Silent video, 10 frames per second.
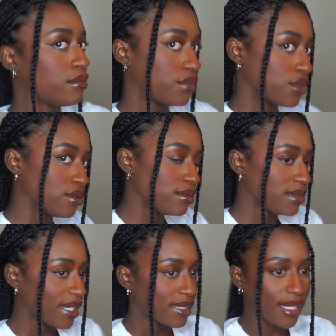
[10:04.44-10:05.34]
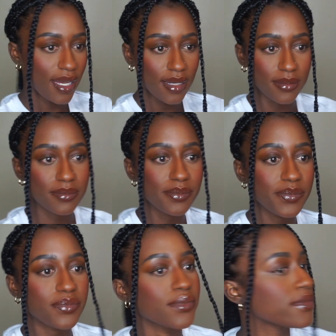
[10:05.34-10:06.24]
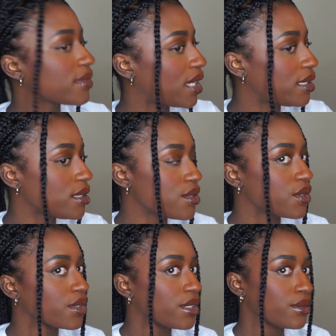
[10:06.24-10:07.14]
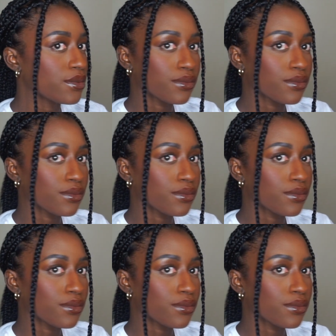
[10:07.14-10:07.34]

Boom, like that. This is real cute.